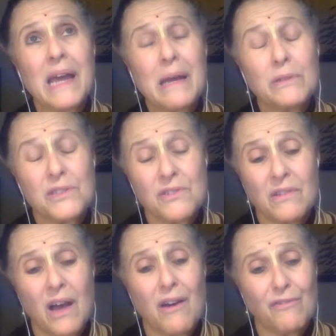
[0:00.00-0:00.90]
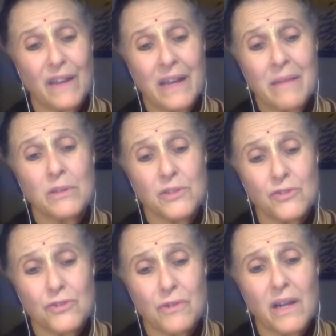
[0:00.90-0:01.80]
able to love and able
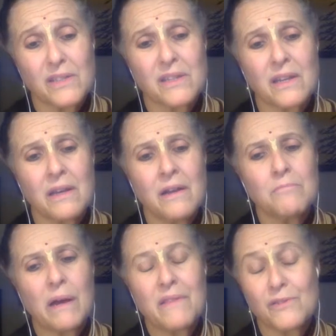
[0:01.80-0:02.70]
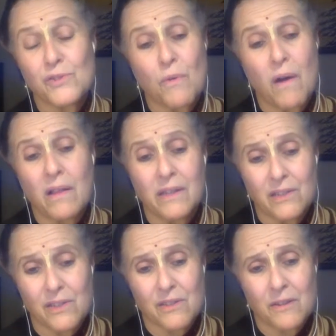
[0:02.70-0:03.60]
to trust by those
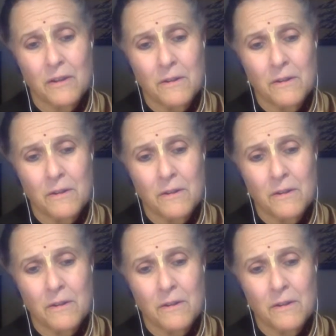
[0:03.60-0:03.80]
qualities.